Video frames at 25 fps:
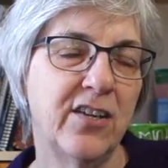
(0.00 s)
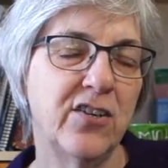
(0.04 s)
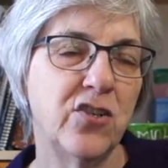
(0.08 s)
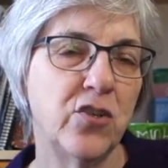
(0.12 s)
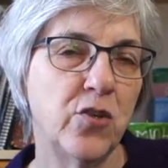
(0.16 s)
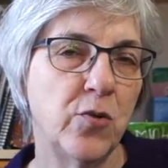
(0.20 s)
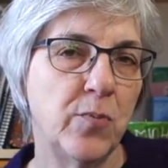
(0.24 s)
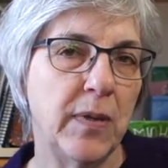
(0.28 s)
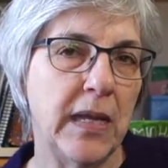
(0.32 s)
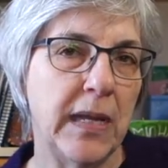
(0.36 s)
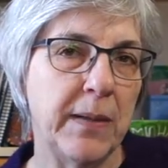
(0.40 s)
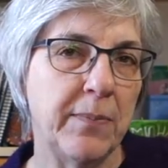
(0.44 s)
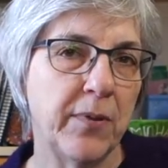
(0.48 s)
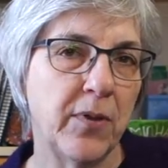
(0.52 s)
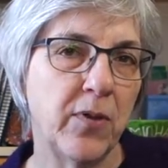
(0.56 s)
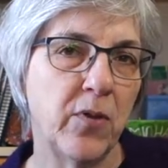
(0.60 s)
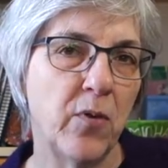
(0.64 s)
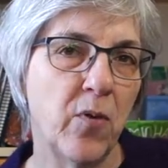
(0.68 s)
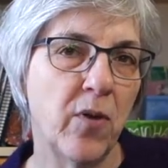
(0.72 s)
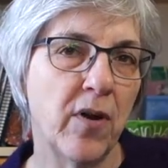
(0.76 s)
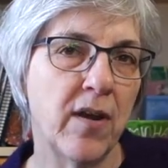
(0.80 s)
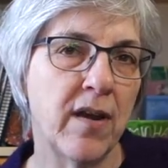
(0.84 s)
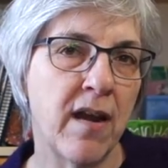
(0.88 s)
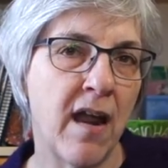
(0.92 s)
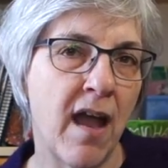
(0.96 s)
to people
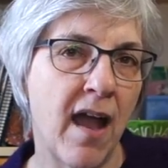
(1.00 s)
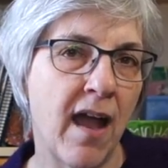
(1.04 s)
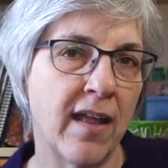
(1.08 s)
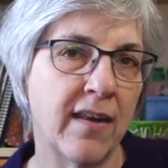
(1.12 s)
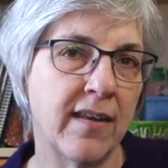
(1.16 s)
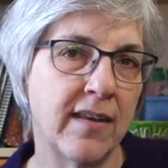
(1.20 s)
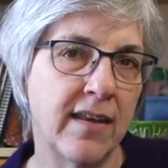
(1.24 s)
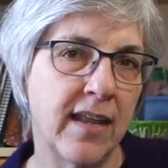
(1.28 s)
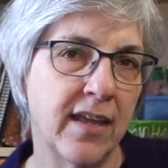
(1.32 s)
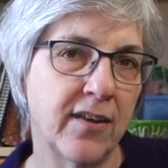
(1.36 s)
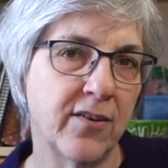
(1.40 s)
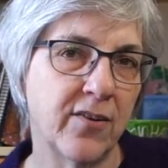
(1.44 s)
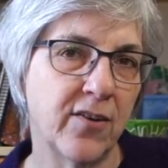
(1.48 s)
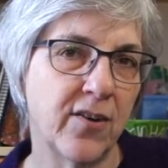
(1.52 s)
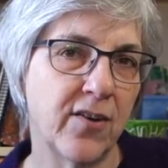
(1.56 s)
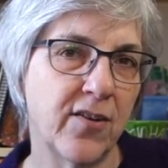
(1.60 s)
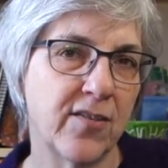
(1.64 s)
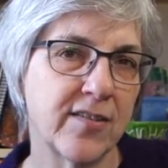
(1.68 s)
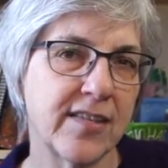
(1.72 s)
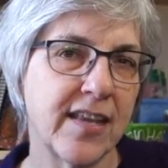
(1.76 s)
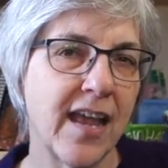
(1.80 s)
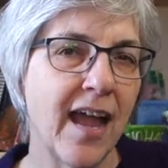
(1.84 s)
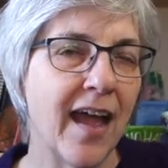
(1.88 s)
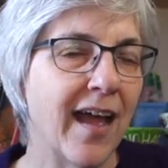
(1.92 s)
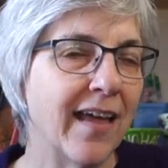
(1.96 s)
who are not
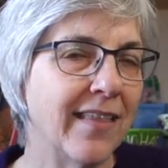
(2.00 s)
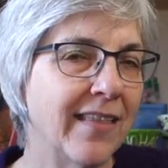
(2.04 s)
knitters.